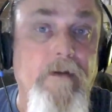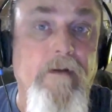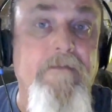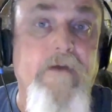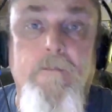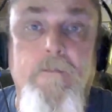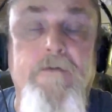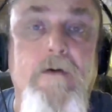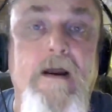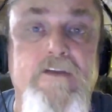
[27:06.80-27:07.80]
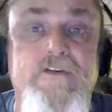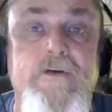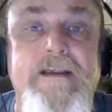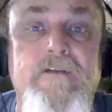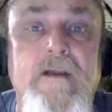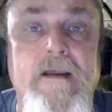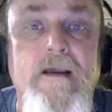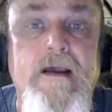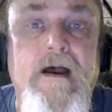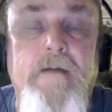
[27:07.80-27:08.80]
or moving around in trees.
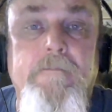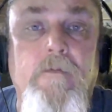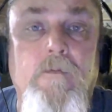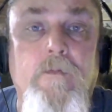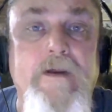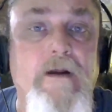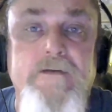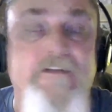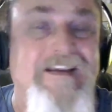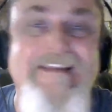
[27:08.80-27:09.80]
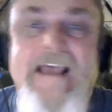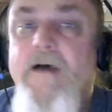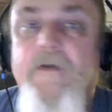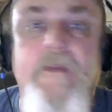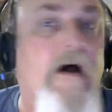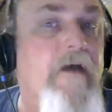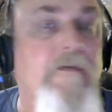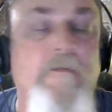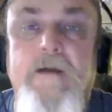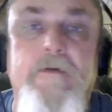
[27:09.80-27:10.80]
Um, we don't see that with other
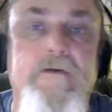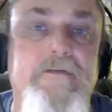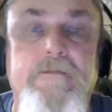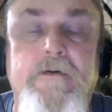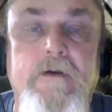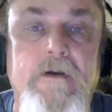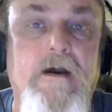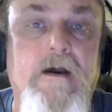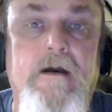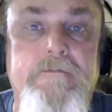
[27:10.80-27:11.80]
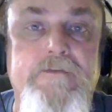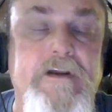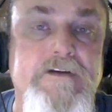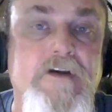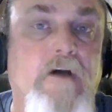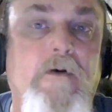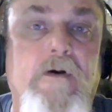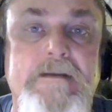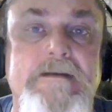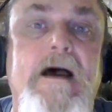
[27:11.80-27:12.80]
members of of genus Homo at the
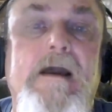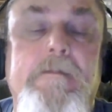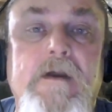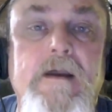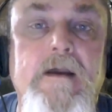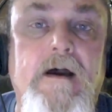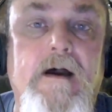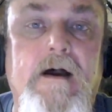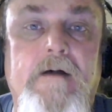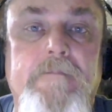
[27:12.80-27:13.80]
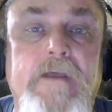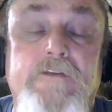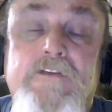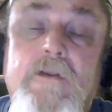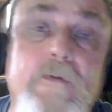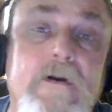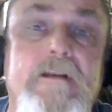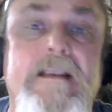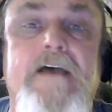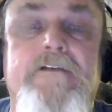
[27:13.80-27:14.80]
time. Um, you know, two to
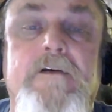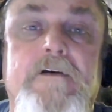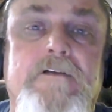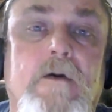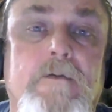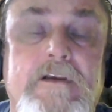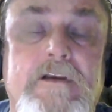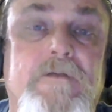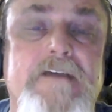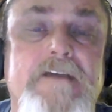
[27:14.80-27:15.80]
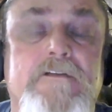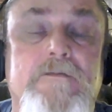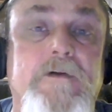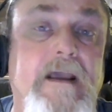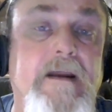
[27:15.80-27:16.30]
300,000 years ago when these fossils were dated,